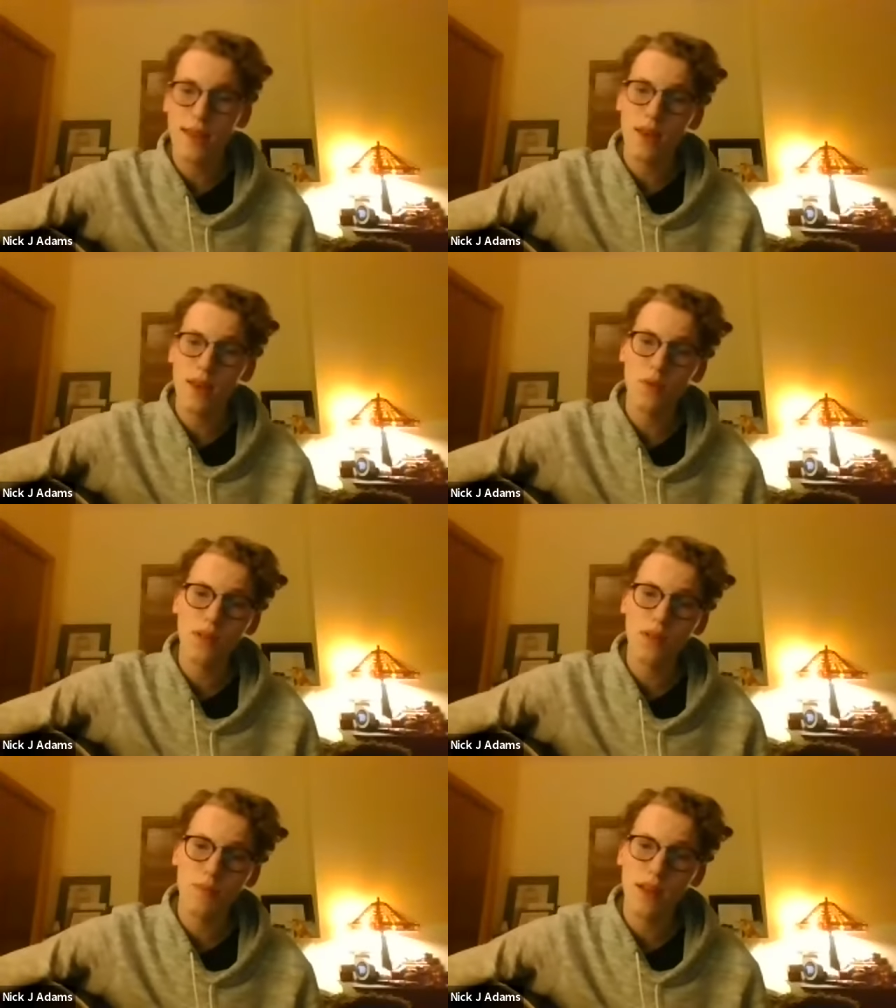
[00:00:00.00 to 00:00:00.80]
that
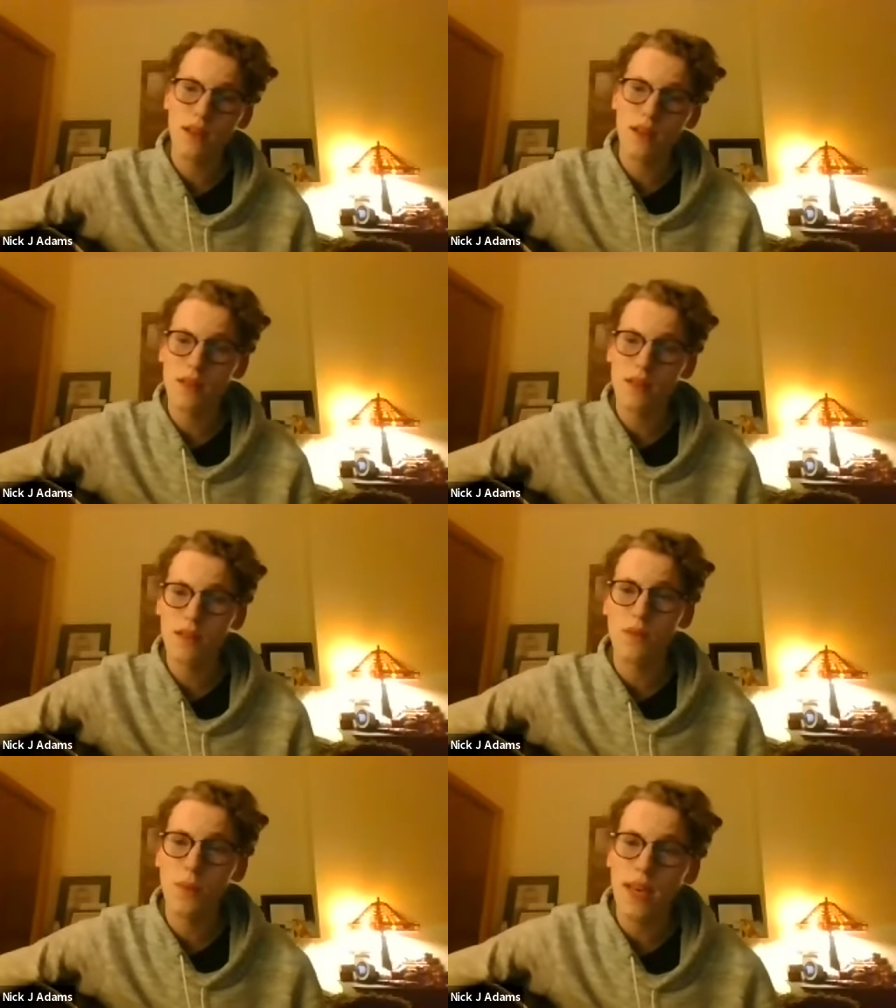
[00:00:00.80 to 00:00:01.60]
was meant
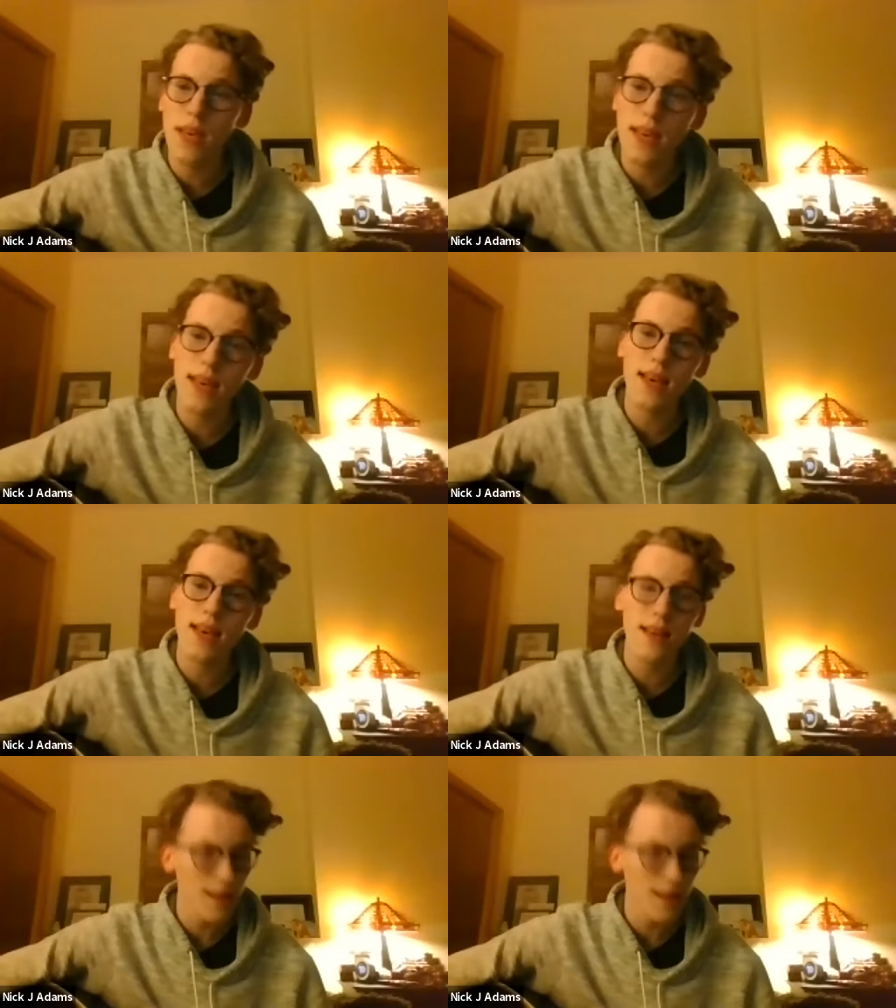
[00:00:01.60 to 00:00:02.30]
to be,